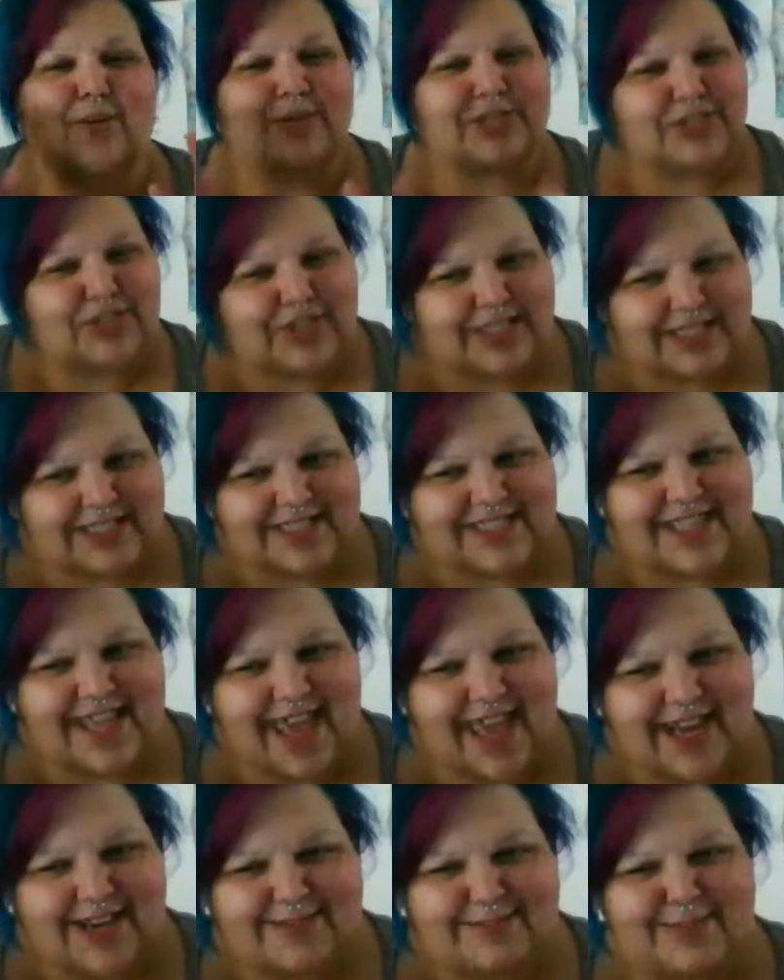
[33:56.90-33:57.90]
know what you're going to
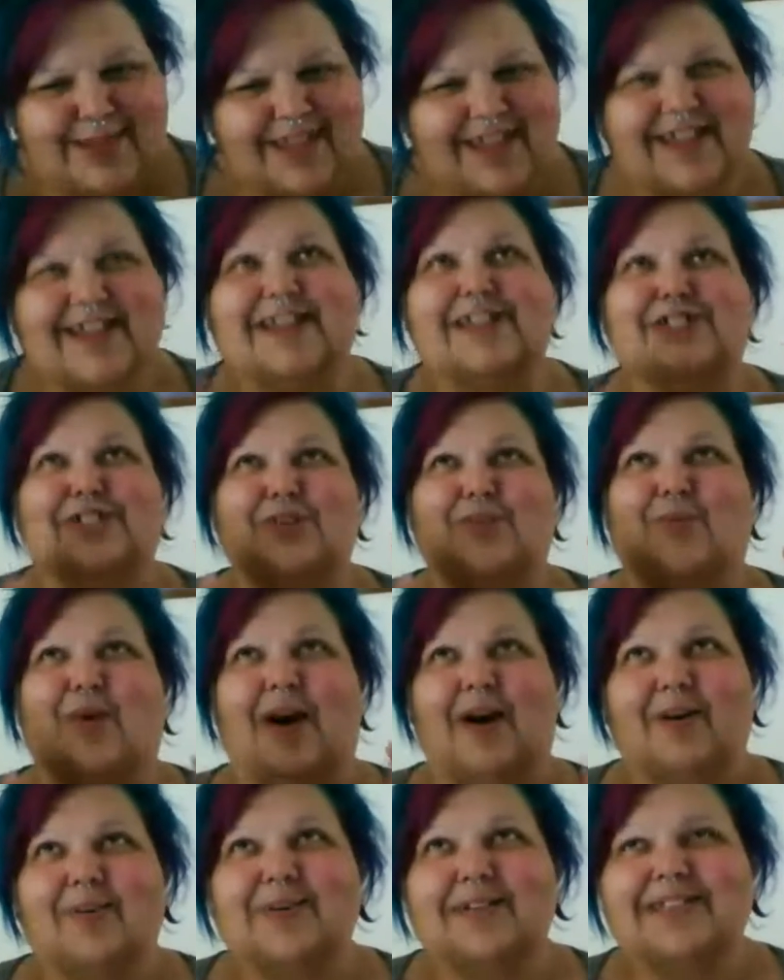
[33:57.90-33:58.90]
say to me because
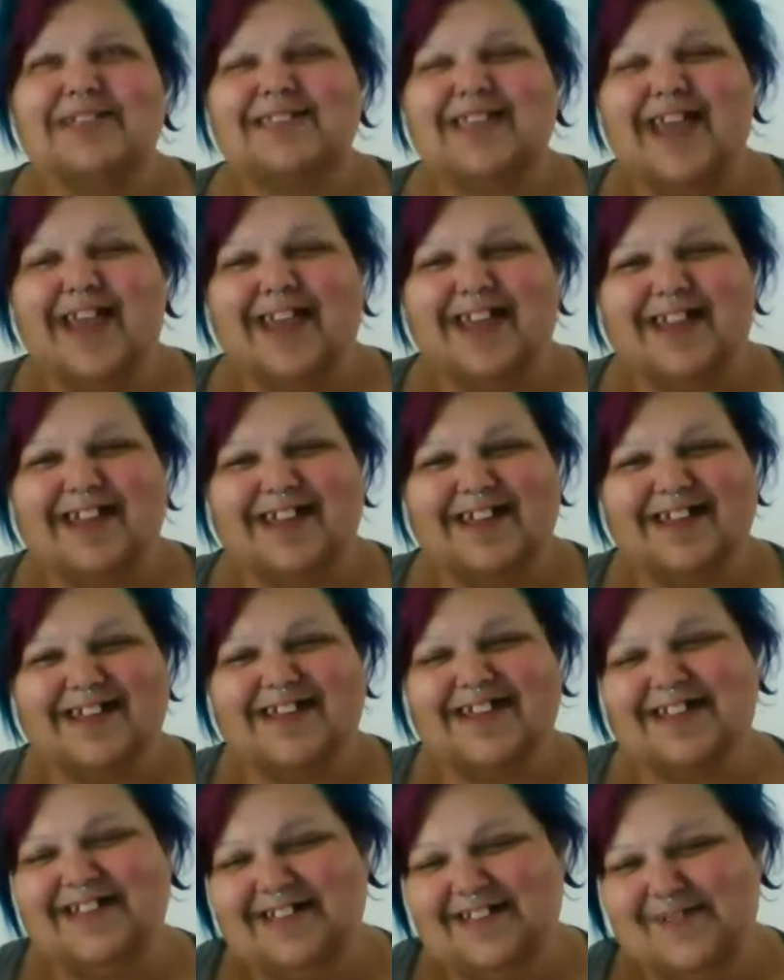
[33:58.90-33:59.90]
you always say
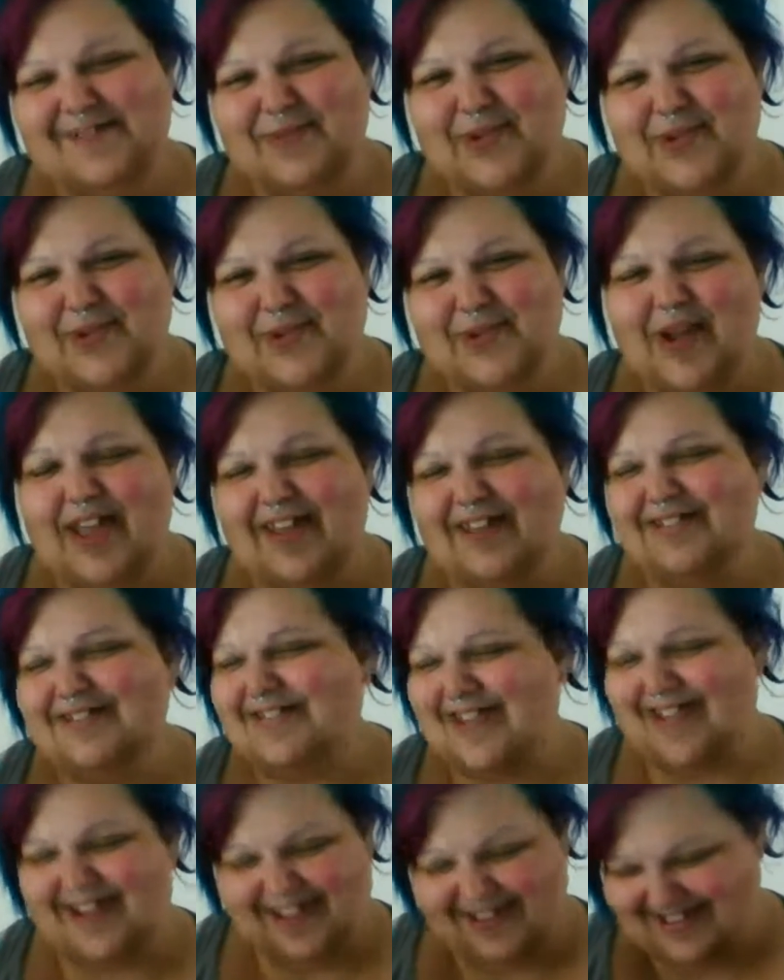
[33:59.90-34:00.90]
it. Go
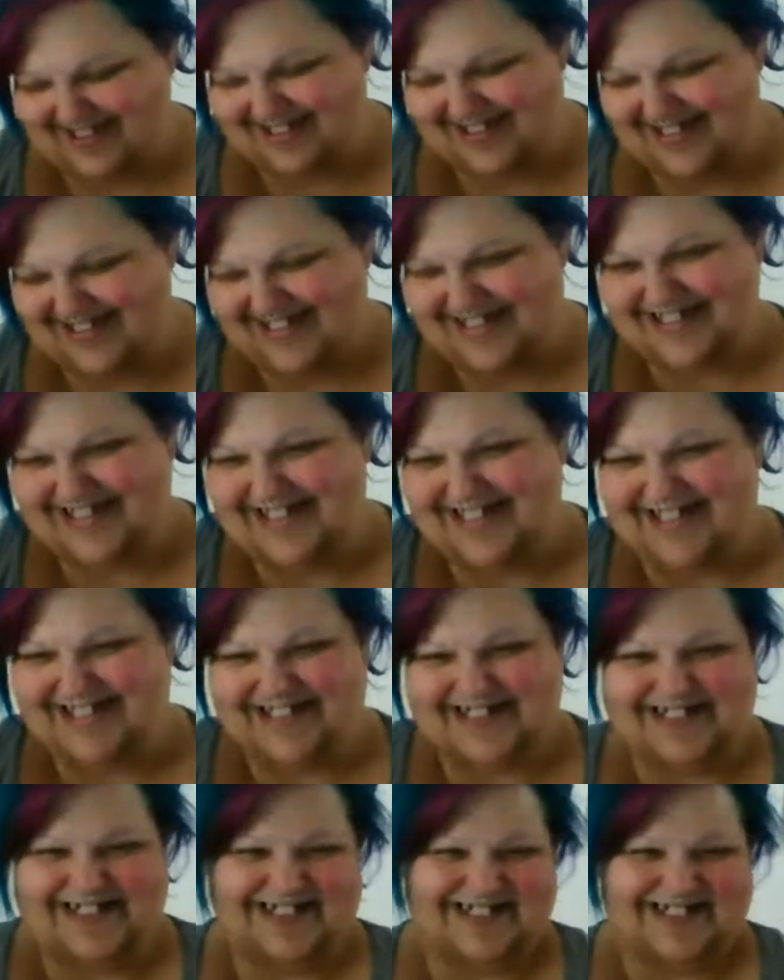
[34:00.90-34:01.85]
ahead, say it.